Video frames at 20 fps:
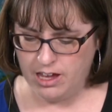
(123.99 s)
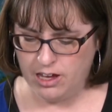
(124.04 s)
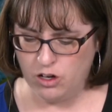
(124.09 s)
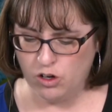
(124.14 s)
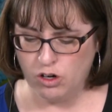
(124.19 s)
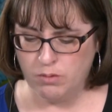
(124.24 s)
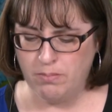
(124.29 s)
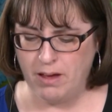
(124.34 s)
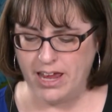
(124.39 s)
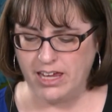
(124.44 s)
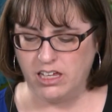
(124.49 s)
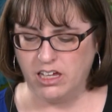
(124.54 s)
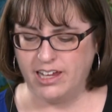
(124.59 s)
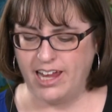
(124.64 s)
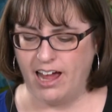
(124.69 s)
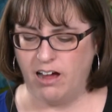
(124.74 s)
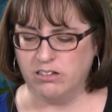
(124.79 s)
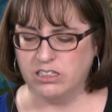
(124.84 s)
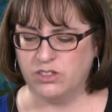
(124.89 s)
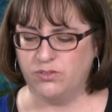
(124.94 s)
Your bank
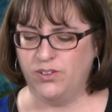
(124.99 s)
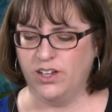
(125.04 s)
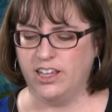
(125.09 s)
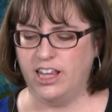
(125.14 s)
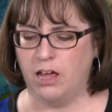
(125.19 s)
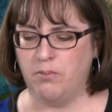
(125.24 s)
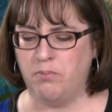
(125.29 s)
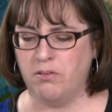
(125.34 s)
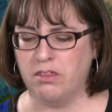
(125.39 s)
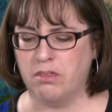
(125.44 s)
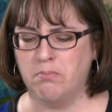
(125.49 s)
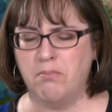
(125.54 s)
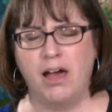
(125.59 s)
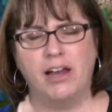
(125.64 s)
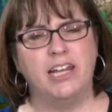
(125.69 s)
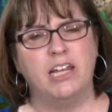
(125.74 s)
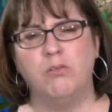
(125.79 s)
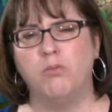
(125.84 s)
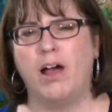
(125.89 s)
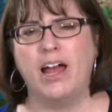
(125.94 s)
accounts fill up with
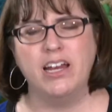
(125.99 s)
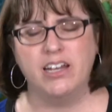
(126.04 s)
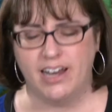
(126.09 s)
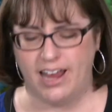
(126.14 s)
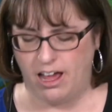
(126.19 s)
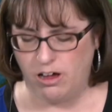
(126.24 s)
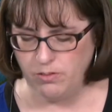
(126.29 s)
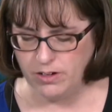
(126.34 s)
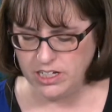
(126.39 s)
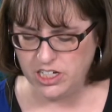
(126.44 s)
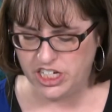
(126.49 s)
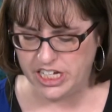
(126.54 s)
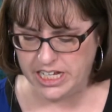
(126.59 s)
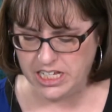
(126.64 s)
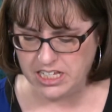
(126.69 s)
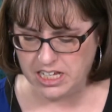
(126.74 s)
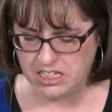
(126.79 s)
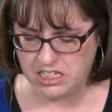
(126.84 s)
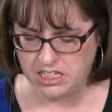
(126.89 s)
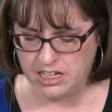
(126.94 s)
money right now in
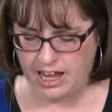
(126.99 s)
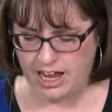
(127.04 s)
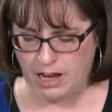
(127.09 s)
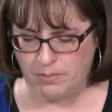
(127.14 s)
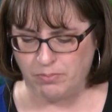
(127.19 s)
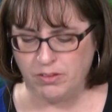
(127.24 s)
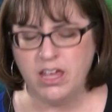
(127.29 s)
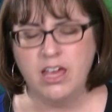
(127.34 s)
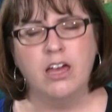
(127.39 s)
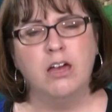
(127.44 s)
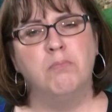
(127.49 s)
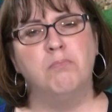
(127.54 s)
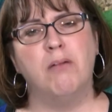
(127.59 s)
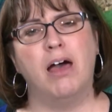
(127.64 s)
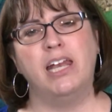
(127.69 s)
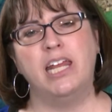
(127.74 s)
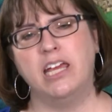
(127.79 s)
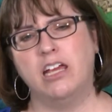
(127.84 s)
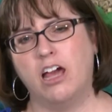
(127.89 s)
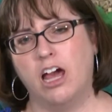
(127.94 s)
Jesus' name.
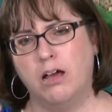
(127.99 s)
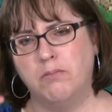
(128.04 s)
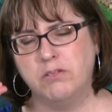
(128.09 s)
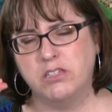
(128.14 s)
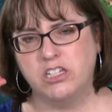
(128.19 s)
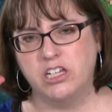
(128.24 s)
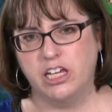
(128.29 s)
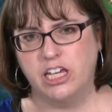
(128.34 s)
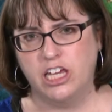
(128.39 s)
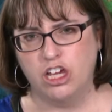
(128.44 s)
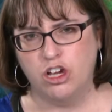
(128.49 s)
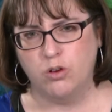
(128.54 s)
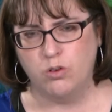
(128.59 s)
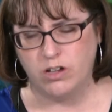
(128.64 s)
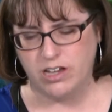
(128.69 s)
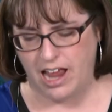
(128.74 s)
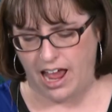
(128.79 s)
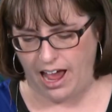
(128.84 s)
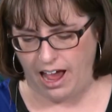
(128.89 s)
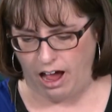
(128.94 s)
Money comes to you
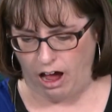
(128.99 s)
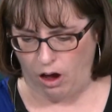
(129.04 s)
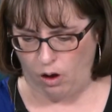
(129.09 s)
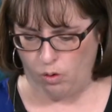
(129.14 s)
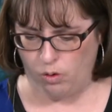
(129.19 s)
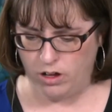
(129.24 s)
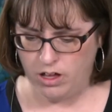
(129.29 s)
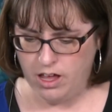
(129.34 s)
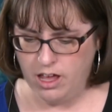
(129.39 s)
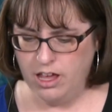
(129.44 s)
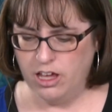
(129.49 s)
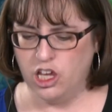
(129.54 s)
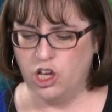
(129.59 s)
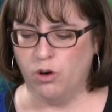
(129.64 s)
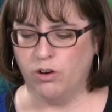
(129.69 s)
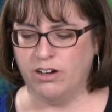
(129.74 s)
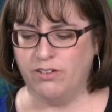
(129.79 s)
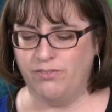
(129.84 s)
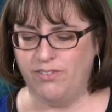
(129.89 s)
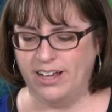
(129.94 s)
now.
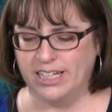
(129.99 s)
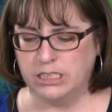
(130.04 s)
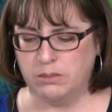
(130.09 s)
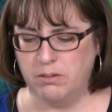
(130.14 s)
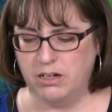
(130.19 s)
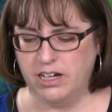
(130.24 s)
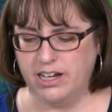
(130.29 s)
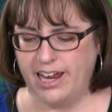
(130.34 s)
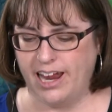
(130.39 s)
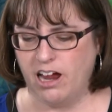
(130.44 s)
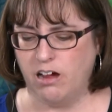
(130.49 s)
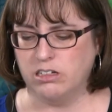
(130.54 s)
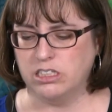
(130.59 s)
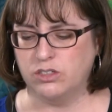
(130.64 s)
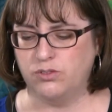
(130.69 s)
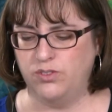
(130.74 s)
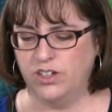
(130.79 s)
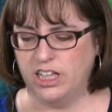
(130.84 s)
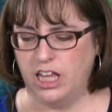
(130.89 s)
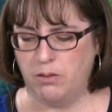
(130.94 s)
Your investment
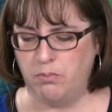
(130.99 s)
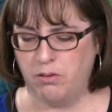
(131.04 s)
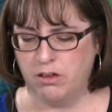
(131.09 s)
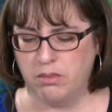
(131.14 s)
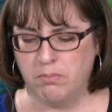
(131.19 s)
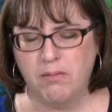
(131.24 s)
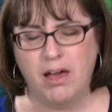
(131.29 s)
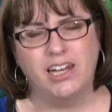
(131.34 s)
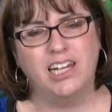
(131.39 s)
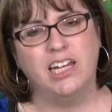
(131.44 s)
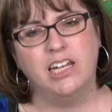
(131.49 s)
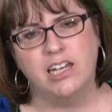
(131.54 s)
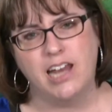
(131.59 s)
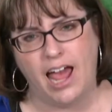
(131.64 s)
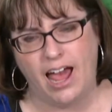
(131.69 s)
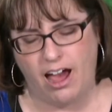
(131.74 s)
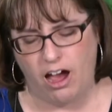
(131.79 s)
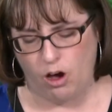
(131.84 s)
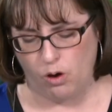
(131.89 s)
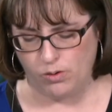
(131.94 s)
accounts fill up with money
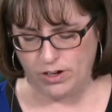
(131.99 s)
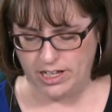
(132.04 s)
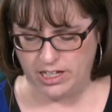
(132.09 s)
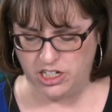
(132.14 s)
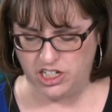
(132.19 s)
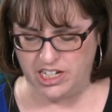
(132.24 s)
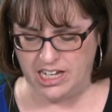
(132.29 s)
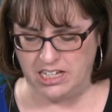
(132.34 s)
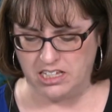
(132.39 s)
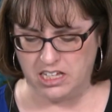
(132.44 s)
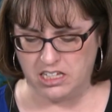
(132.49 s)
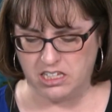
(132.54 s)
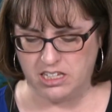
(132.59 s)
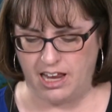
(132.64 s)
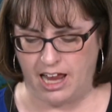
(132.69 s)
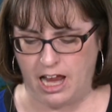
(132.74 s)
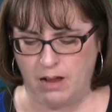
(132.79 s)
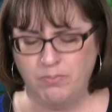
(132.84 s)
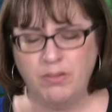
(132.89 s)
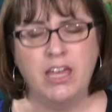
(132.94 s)
now in Jesus'
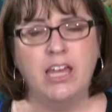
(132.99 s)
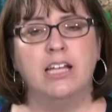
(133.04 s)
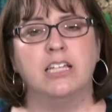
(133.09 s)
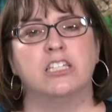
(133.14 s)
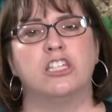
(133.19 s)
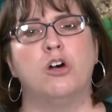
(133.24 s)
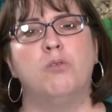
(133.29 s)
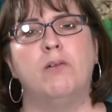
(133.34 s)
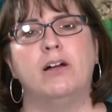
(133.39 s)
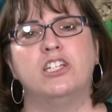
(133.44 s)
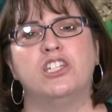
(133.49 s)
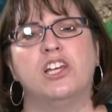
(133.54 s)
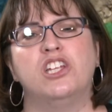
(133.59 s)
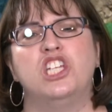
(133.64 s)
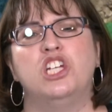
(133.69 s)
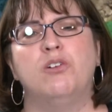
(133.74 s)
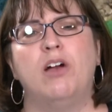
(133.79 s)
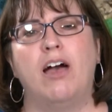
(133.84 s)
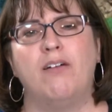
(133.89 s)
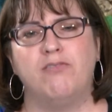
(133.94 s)
name, so much
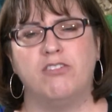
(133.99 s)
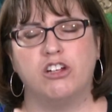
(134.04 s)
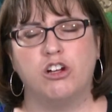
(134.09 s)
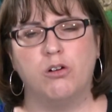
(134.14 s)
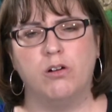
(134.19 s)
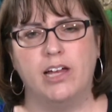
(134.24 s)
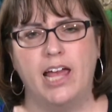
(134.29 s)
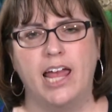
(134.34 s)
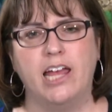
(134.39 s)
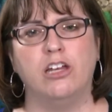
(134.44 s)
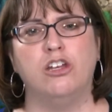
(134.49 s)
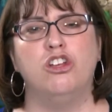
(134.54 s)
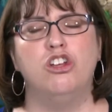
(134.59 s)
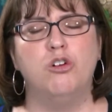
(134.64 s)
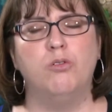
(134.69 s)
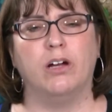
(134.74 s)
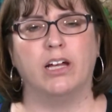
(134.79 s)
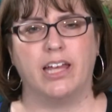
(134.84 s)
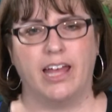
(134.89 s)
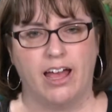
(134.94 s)
that you have to create
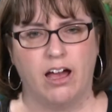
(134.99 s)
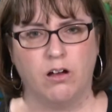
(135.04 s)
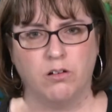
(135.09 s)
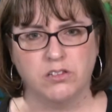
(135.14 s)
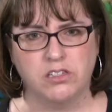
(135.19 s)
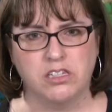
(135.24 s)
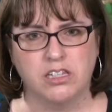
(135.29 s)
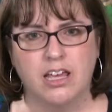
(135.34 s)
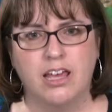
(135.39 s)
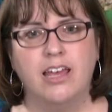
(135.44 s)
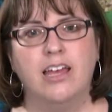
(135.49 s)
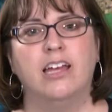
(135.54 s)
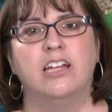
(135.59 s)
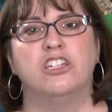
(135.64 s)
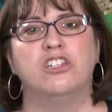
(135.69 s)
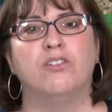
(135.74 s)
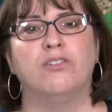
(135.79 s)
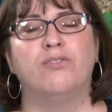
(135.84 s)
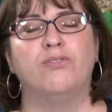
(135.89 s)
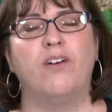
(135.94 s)
new accounts
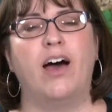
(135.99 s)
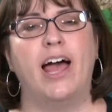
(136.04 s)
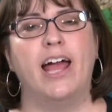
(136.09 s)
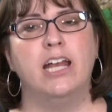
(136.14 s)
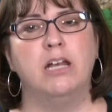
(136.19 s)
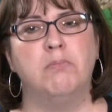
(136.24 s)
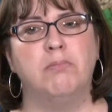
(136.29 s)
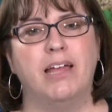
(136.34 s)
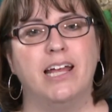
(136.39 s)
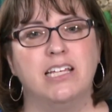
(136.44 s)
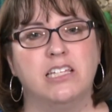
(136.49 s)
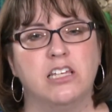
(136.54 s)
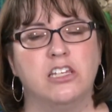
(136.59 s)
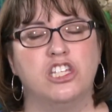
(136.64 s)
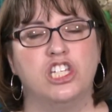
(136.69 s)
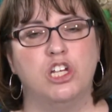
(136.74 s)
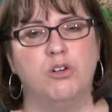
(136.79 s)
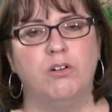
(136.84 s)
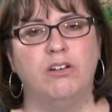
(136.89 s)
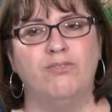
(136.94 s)
to find
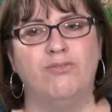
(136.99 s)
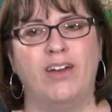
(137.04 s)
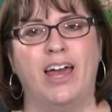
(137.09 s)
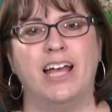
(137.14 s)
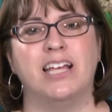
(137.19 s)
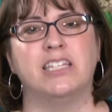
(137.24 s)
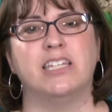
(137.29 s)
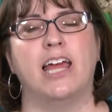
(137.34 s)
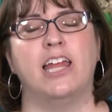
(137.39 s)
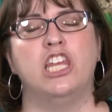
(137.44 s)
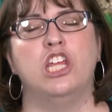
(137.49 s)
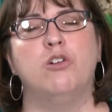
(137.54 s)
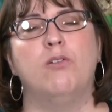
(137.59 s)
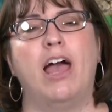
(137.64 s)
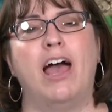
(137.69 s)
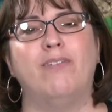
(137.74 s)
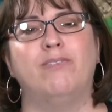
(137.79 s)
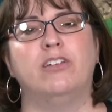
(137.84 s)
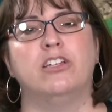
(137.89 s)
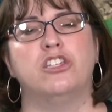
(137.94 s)
places to invest and you
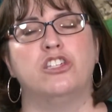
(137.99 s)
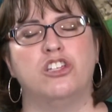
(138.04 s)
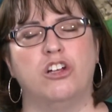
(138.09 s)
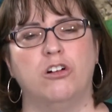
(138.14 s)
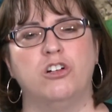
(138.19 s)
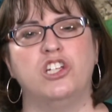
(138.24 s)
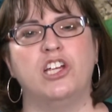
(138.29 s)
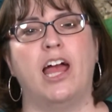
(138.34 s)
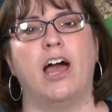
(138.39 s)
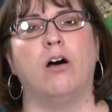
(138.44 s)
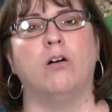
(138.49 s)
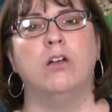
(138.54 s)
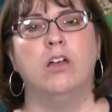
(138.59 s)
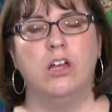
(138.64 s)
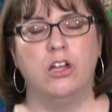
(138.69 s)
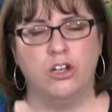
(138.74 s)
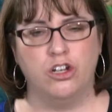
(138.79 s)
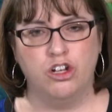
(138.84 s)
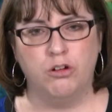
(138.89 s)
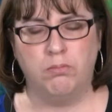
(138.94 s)
have to search out
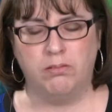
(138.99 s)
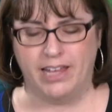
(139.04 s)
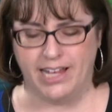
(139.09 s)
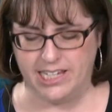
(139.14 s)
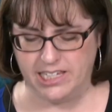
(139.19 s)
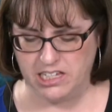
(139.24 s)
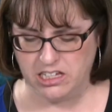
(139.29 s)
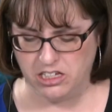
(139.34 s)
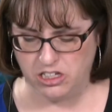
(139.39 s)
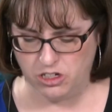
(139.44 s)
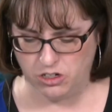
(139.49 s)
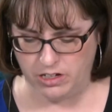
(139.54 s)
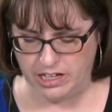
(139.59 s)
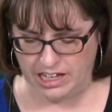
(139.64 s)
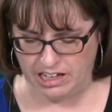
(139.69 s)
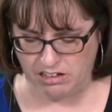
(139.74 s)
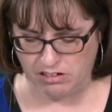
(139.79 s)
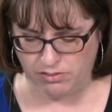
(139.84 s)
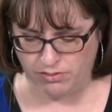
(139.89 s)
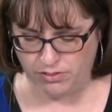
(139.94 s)
new places to
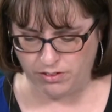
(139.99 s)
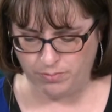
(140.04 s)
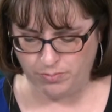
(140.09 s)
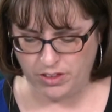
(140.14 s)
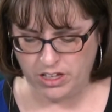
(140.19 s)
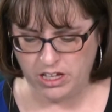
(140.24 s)
give.